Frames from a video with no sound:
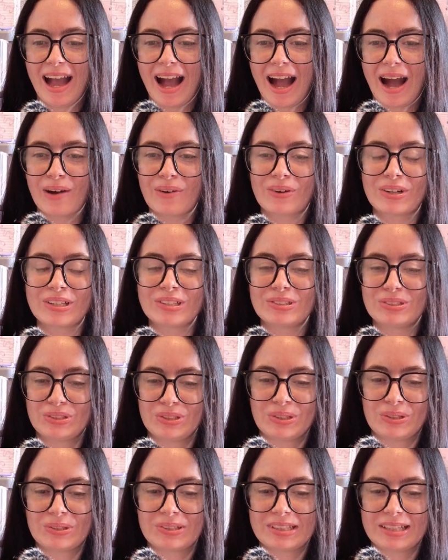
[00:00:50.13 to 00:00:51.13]
I want to
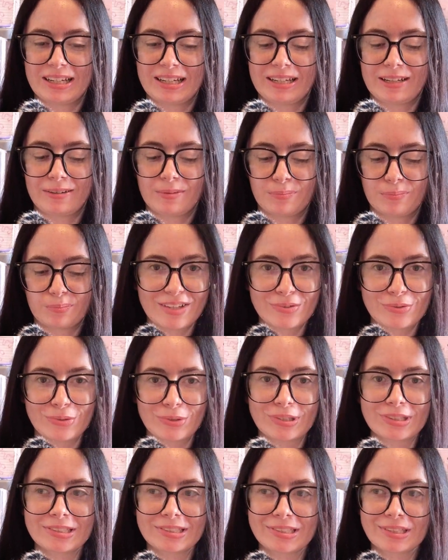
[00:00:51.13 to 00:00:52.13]
do like
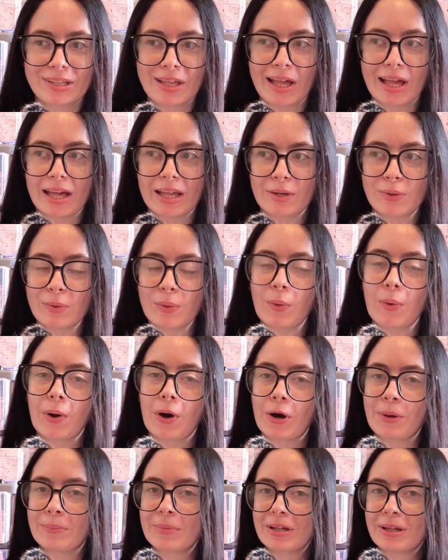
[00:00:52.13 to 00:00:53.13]
just
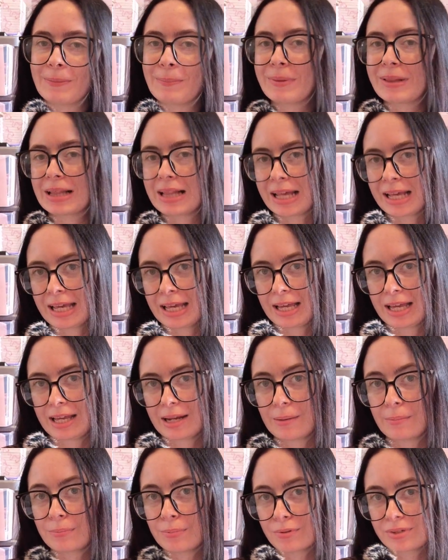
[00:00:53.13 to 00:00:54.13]
normal
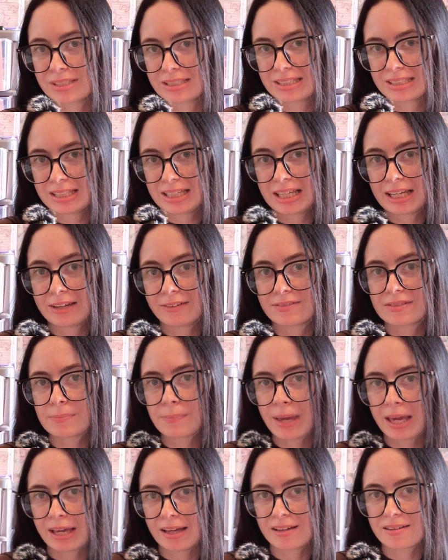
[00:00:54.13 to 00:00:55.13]
plain book sleeves,
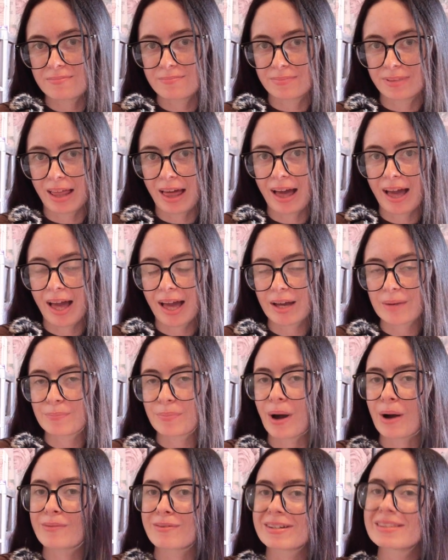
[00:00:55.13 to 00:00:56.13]
pink and black,
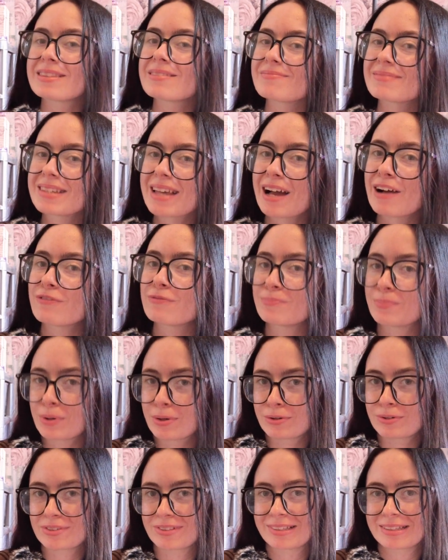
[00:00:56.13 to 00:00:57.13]
but I want them to have
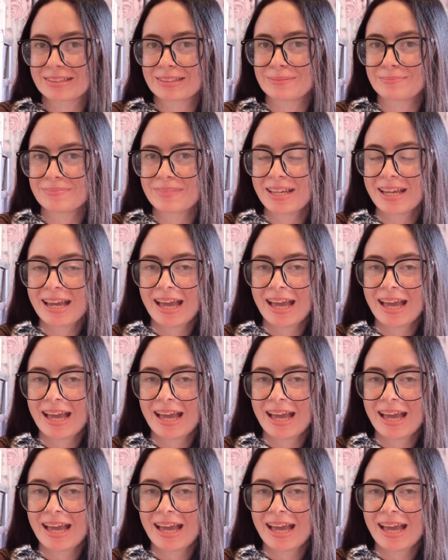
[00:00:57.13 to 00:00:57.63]
bows on them.